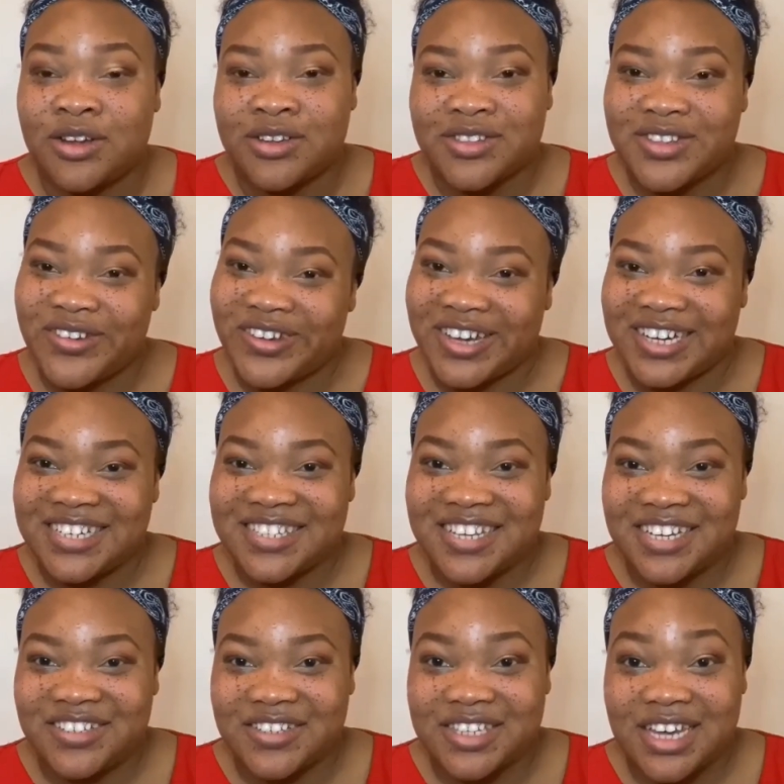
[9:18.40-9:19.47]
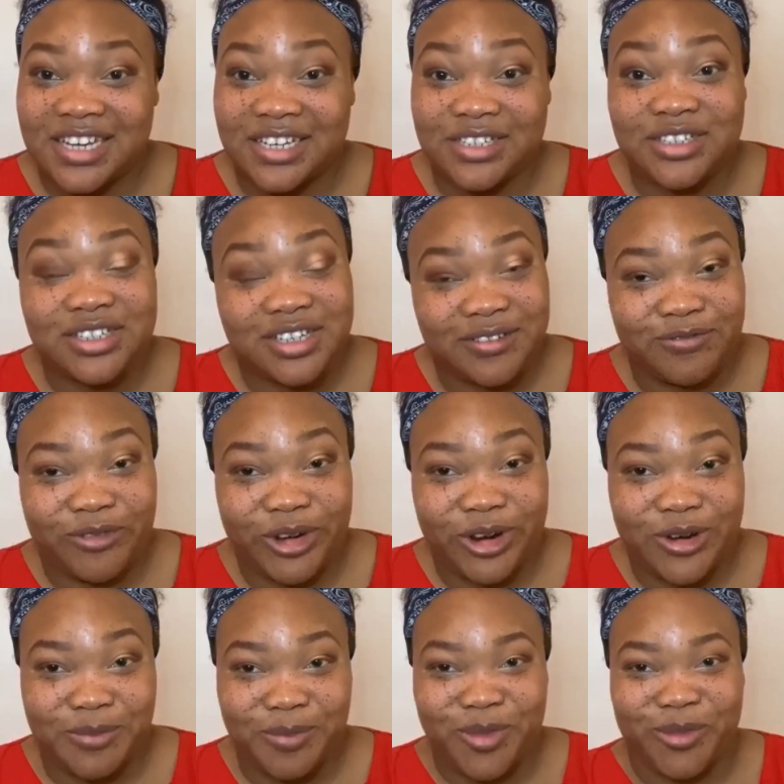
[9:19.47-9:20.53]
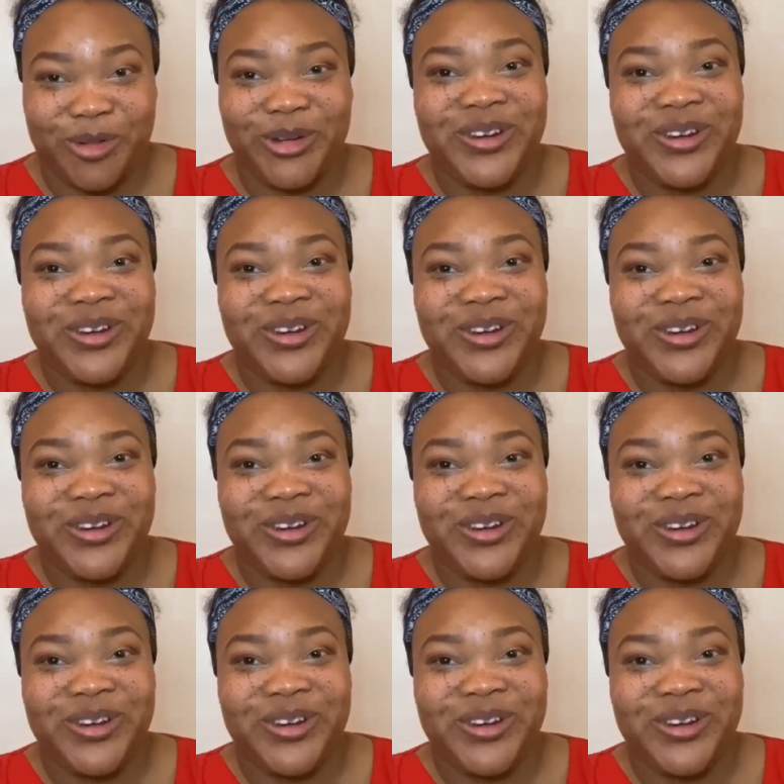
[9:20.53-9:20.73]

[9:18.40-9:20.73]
Sorry guys, I just had a delivery come through.